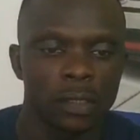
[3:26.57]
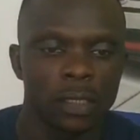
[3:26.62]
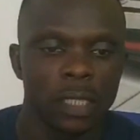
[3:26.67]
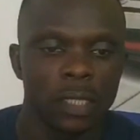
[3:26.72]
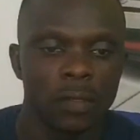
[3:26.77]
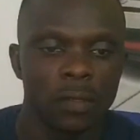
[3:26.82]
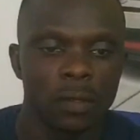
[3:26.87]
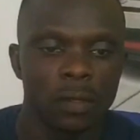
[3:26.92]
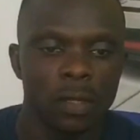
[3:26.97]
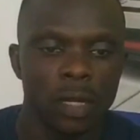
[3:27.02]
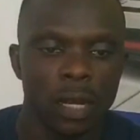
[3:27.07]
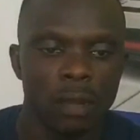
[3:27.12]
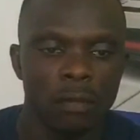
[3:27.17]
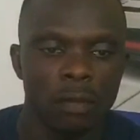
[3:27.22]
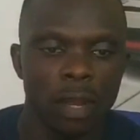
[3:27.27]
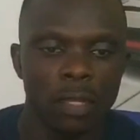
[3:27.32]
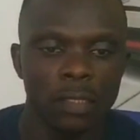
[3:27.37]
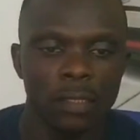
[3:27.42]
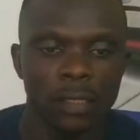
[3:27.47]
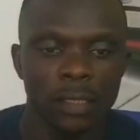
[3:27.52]
The
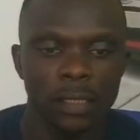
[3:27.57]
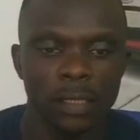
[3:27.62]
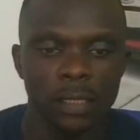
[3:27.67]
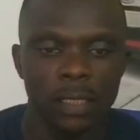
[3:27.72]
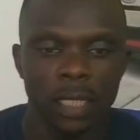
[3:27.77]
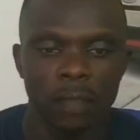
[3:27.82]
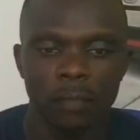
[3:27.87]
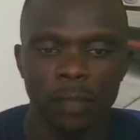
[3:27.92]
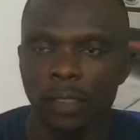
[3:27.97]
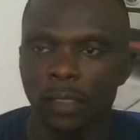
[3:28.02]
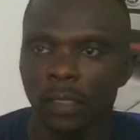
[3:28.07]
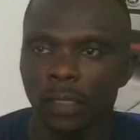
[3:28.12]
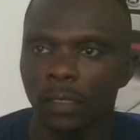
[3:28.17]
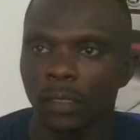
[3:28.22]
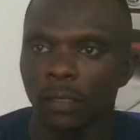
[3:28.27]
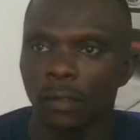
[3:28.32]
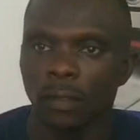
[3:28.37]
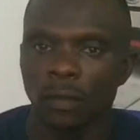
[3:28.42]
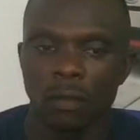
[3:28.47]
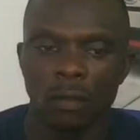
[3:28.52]
Corolla ranks in the
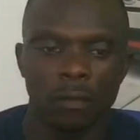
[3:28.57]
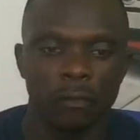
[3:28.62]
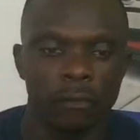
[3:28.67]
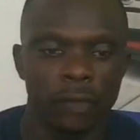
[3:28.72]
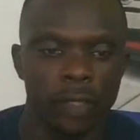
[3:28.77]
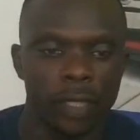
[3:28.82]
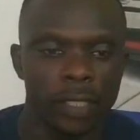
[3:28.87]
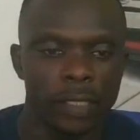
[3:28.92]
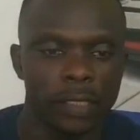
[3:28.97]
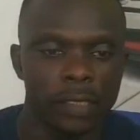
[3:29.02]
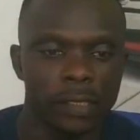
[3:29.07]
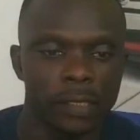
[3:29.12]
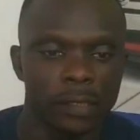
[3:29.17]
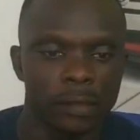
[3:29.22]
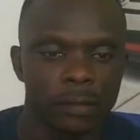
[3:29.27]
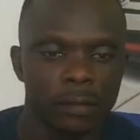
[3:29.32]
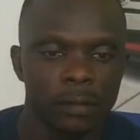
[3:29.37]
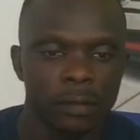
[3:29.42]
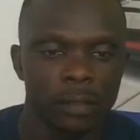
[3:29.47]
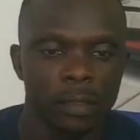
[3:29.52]
middle of
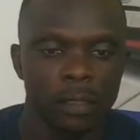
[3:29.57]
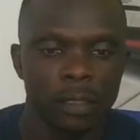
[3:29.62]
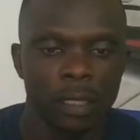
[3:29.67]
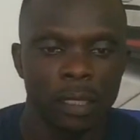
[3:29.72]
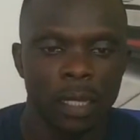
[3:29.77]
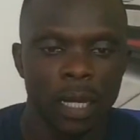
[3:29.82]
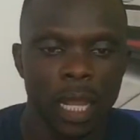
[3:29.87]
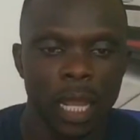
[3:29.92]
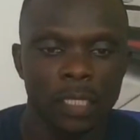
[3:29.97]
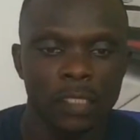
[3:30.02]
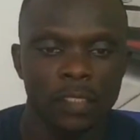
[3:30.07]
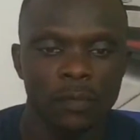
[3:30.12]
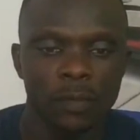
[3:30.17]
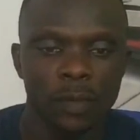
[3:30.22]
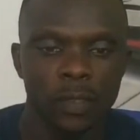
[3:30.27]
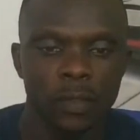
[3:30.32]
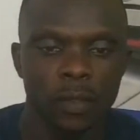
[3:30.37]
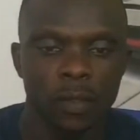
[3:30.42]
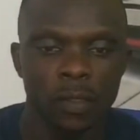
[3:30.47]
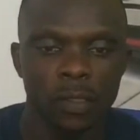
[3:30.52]
its
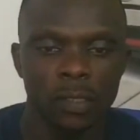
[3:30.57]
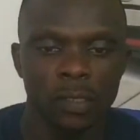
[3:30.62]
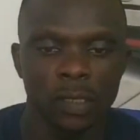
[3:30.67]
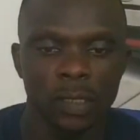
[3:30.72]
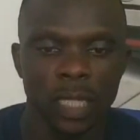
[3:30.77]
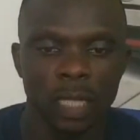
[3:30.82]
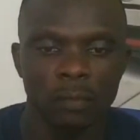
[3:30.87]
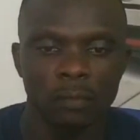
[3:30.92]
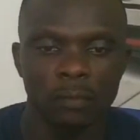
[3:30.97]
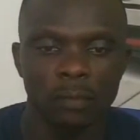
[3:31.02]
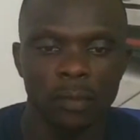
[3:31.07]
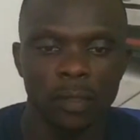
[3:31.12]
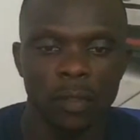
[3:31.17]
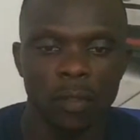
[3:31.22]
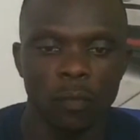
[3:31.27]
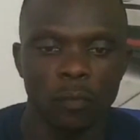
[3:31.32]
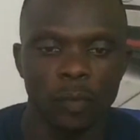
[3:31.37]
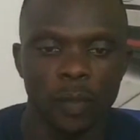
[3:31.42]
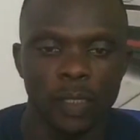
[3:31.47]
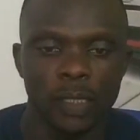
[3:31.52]
class because some
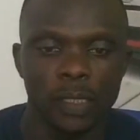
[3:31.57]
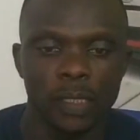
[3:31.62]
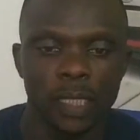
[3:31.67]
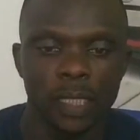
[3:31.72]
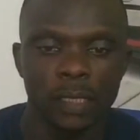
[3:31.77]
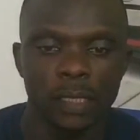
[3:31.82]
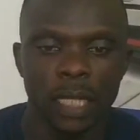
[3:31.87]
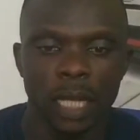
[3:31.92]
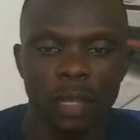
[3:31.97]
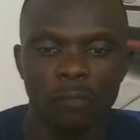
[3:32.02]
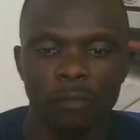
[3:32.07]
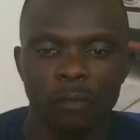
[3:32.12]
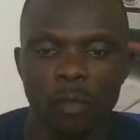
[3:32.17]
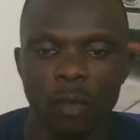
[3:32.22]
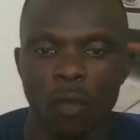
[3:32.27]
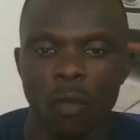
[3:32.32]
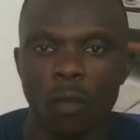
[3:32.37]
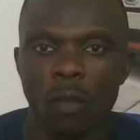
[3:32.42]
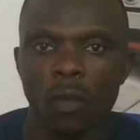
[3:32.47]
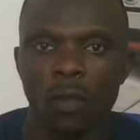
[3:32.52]
competitors have
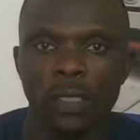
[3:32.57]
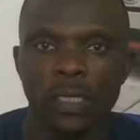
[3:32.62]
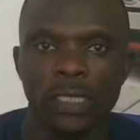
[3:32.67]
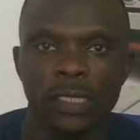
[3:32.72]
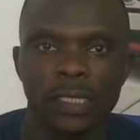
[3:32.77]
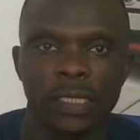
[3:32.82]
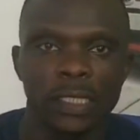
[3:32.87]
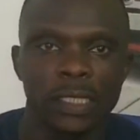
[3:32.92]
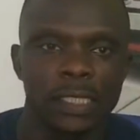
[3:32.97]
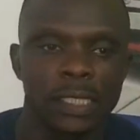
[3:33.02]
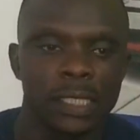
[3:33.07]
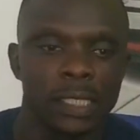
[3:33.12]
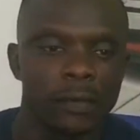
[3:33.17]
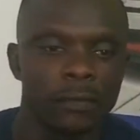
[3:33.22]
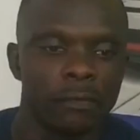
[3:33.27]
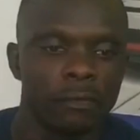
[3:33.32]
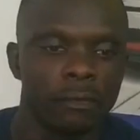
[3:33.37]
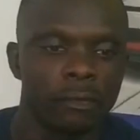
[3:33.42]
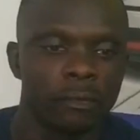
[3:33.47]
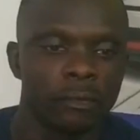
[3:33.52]
more
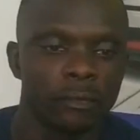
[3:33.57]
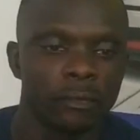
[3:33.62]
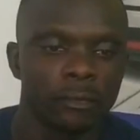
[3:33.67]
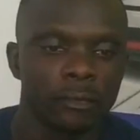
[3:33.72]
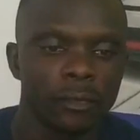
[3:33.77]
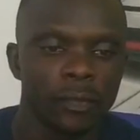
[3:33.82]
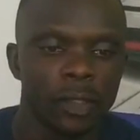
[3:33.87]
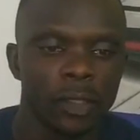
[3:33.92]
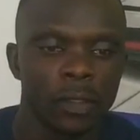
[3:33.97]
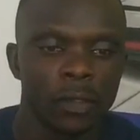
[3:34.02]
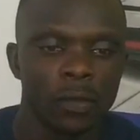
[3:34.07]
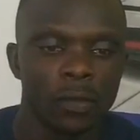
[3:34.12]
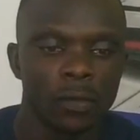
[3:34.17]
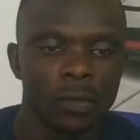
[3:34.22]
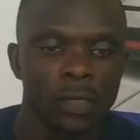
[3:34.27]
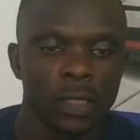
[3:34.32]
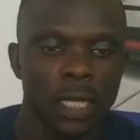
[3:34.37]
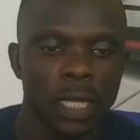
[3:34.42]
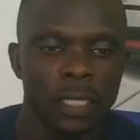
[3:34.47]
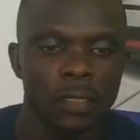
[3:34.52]
distinctive
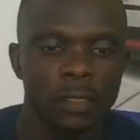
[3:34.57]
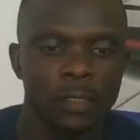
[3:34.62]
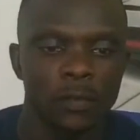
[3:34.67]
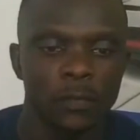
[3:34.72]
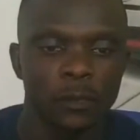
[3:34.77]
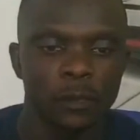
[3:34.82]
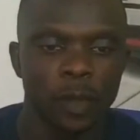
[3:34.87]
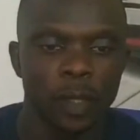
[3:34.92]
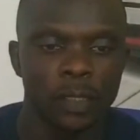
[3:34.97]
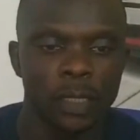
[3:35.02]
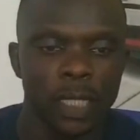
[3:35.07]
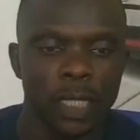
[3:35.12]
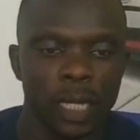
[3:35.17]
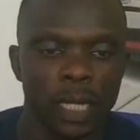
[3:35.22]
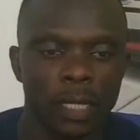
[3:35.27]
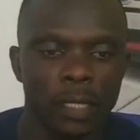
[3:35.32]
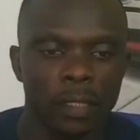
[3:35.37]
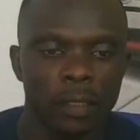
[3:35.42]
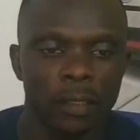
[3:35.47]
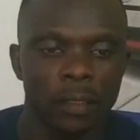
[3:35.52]
looks and
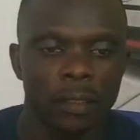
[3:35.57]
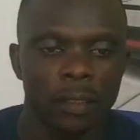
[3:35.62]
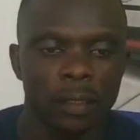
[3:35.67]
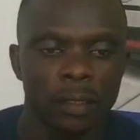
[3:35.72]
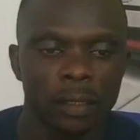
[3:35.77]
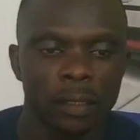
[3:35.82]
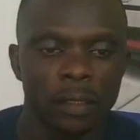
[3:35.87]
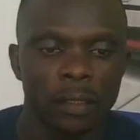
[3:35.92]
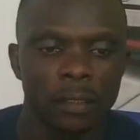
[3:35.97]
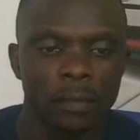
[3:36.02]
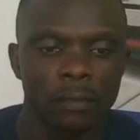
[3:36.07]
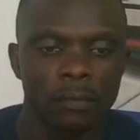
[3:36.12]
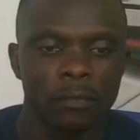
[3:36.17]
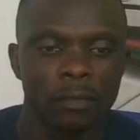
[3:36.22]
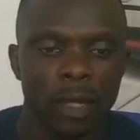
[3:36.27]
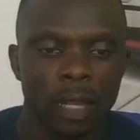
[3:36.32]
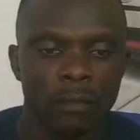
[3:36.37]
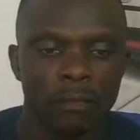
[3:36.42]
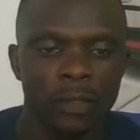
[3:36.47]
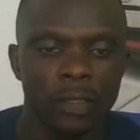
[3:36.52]
smarter
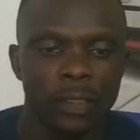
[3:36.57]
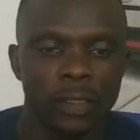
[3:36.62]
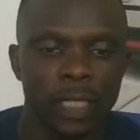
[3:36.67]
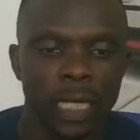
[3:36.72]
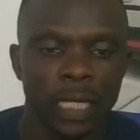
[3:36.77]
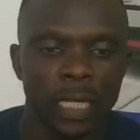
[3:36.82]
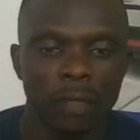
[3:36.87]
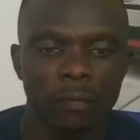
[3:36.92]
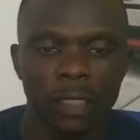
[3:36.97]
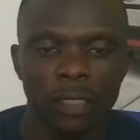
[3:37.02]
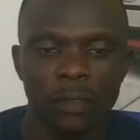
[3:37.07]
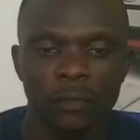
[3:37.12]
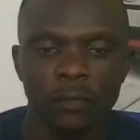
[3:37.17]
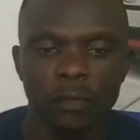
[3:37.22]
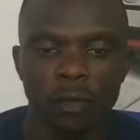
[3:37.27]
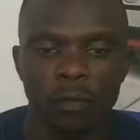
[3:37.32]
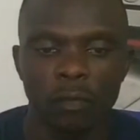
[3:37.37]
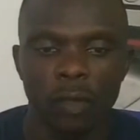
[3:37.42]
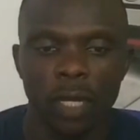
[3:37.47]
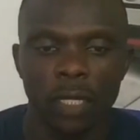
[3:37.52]
driving
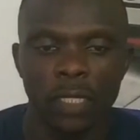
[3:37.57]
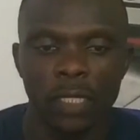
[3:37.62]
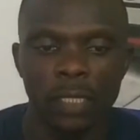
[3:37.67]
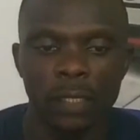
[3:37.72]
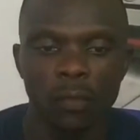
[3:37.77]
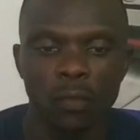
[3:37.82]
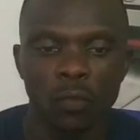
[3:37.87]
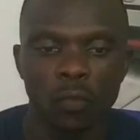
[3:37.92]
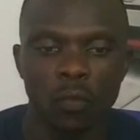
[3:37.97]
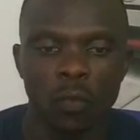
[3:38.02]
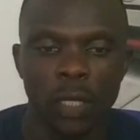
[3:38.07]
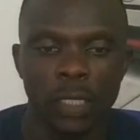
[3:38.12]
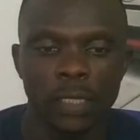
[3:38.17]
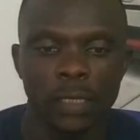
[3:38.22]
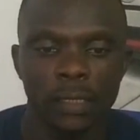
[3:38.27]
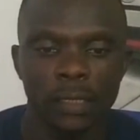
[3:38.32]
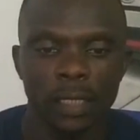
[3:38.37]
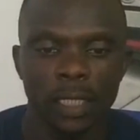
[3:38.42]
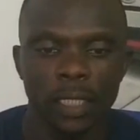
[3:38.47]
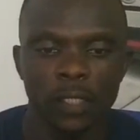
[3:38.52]
dynamics for money
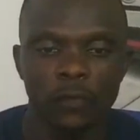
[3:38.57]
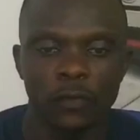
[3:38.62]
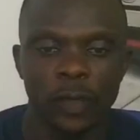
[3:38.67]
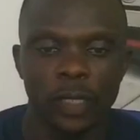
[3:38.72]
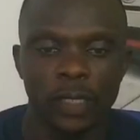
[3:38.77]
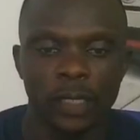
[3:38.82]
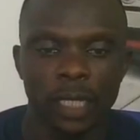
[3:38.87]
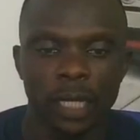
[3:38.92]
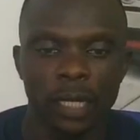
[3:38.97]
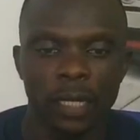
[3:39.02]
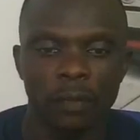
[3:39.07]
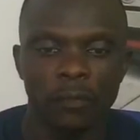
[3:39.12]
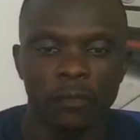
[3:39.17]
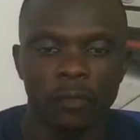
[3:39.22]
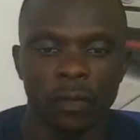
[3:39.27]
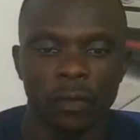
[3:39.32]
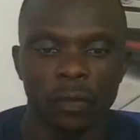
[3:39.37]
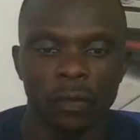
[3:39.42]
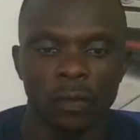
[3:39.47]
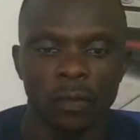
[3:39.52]
waiting, especially
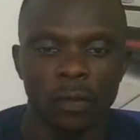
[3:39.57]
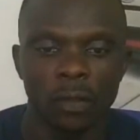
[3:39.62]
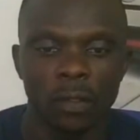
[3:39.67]
for